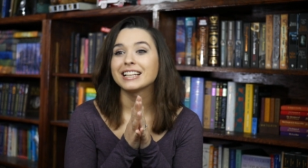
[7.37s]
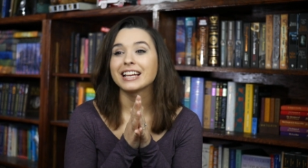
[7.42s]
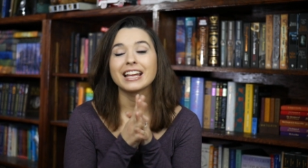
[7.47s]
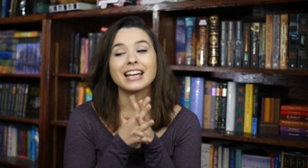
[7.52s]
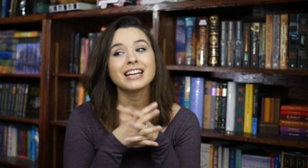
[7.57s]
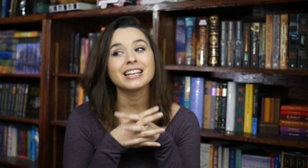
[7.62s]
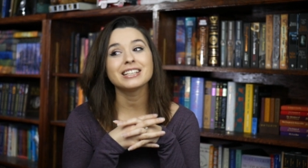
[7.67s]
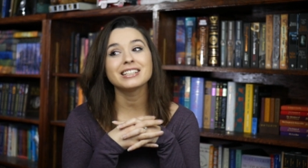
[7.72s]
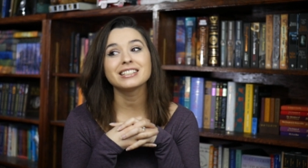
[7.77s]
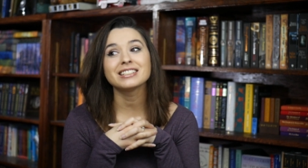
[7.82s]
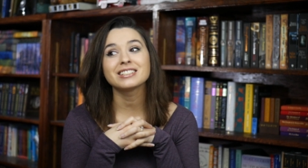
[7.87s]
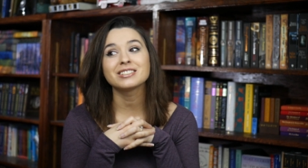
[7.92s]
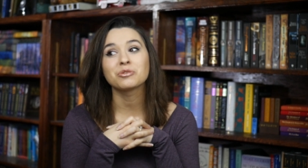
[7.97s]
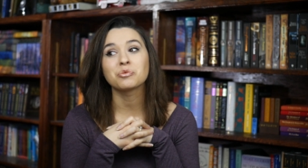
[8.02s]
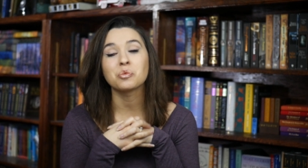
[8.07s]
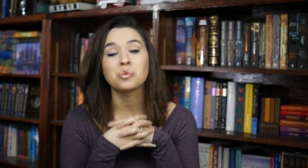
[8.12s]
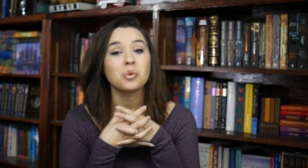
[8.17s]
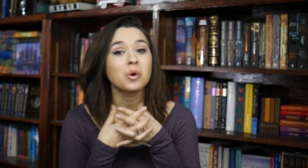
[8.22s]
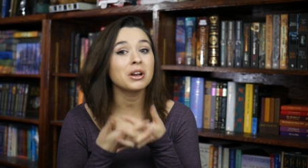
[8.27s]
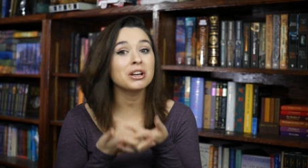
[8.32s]
and
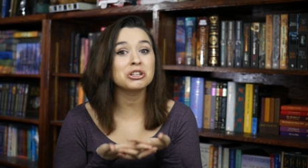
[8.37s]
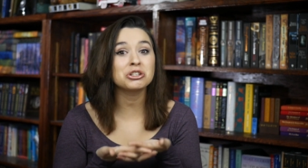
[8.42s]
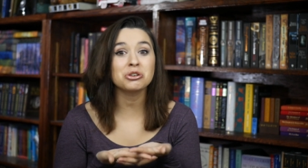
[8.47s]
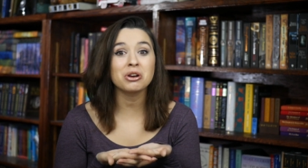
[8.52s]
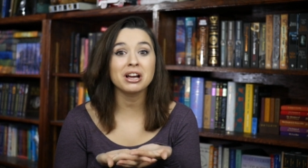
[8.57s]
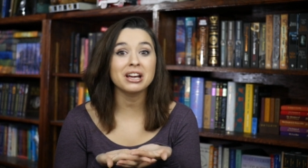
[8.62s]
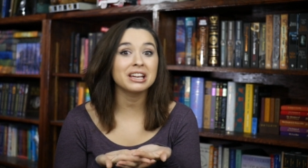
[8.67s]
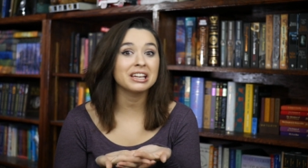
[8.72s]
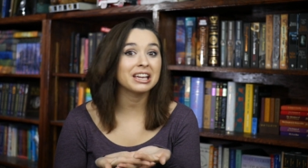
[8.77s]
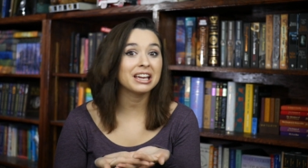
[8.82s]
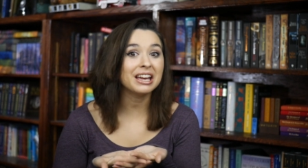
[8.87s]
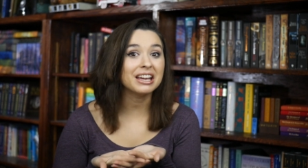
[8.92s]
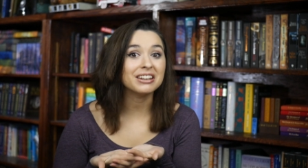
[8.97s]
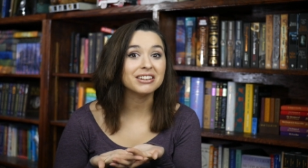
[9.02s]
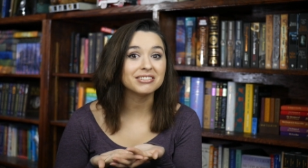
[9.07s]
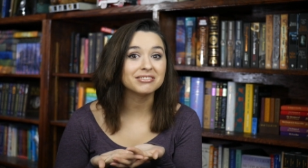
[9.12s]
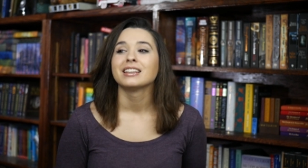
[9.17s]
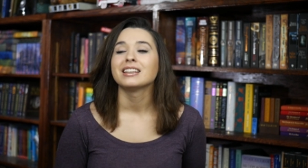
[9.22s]
want to try again.